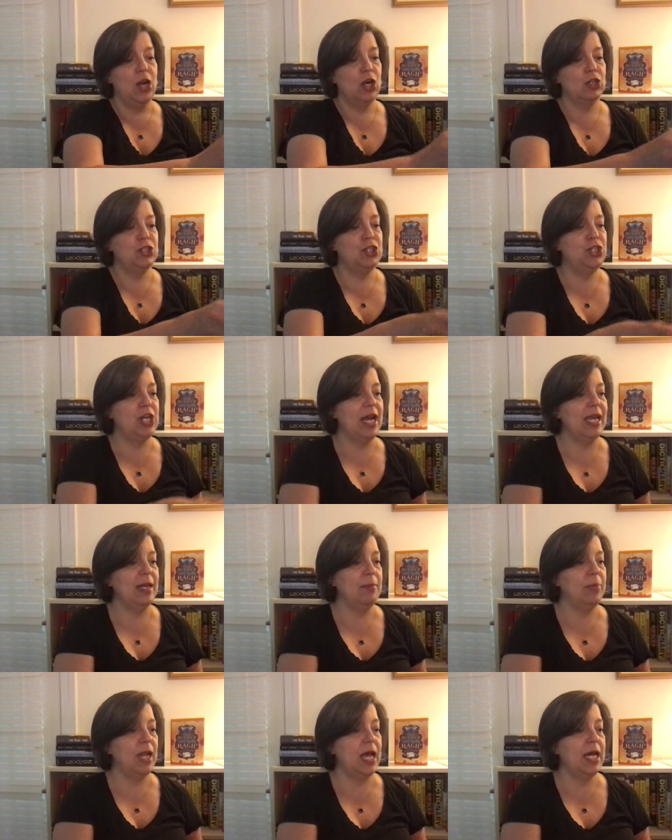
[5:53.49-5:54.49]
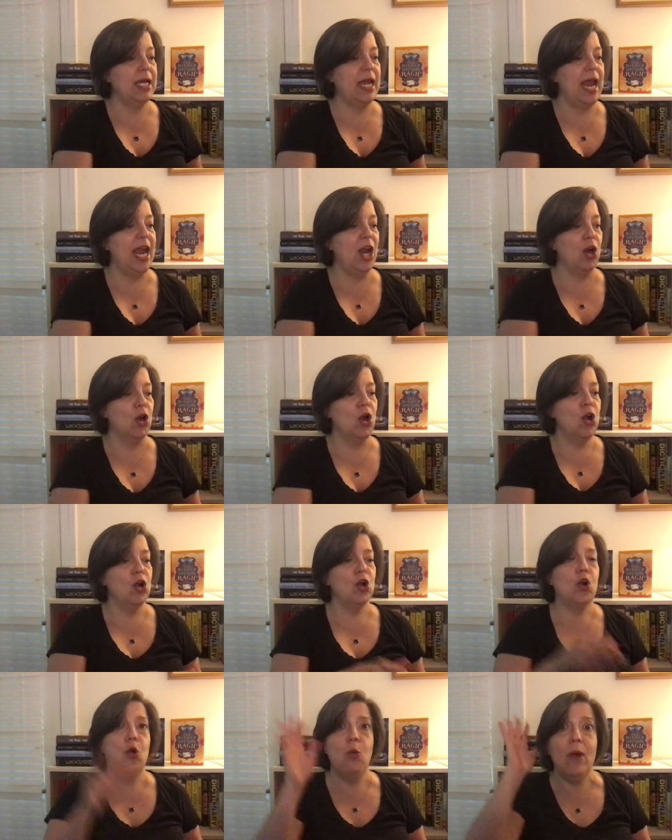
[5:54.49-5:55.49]
Her giant blonde hair
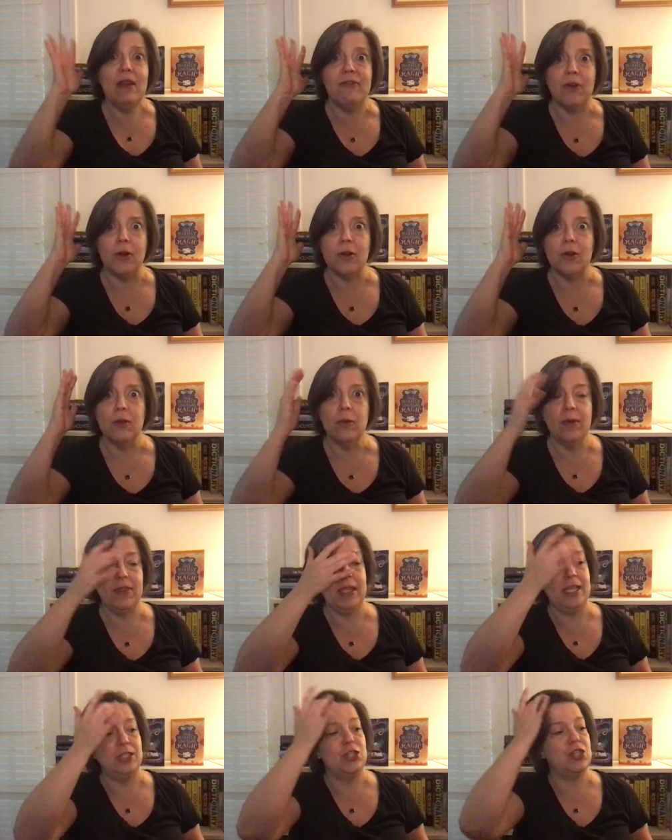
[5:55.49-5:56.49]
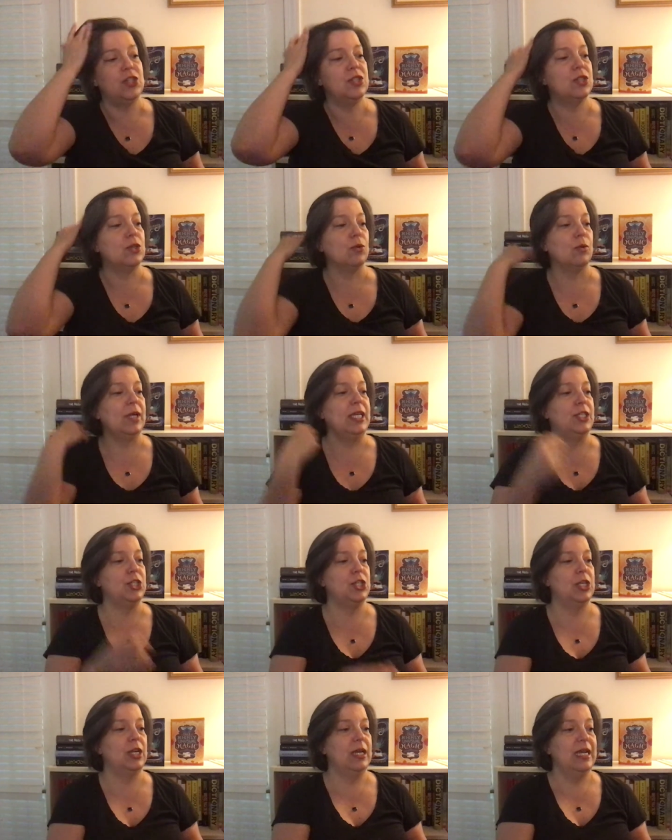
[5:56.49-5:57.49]
quivered with each
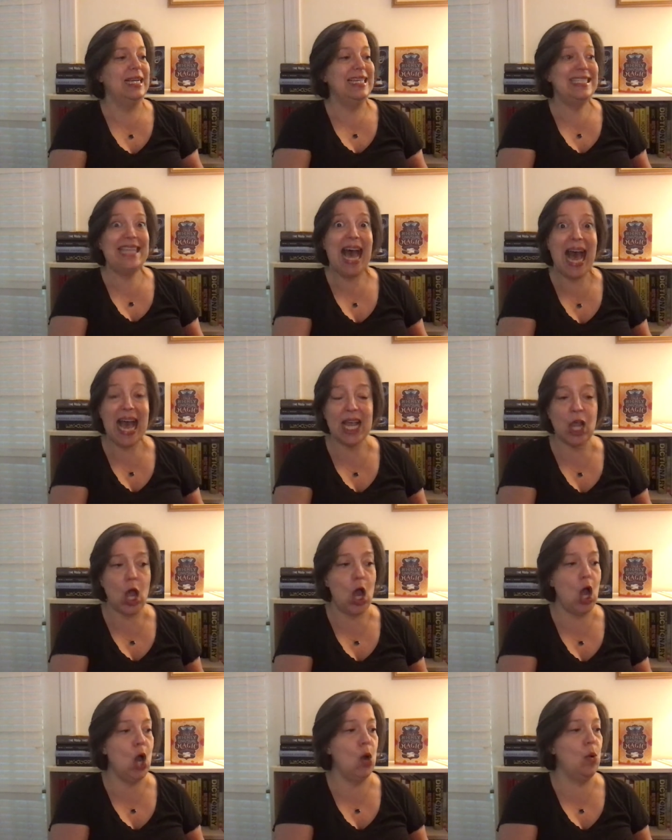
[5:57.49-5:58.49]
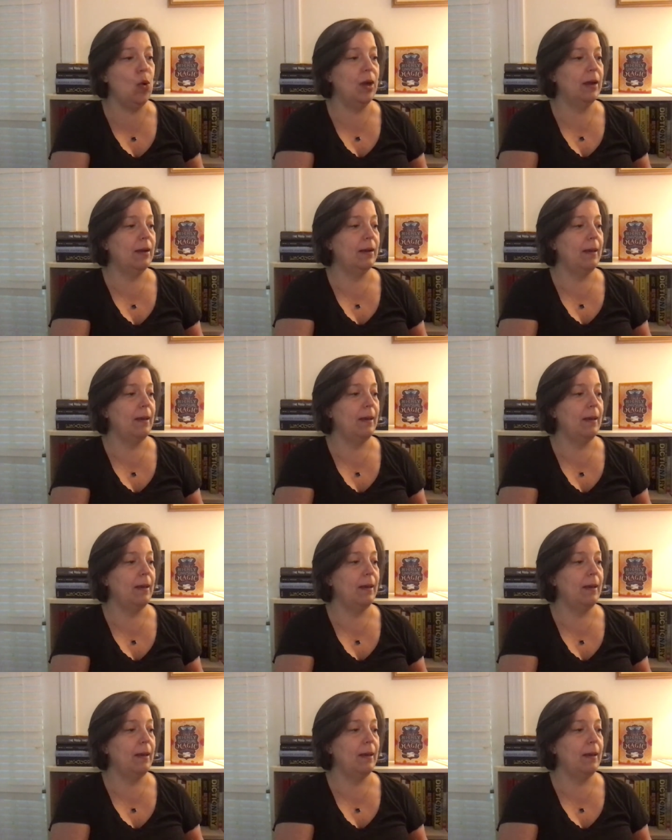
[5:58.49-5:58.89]
screech. Taco!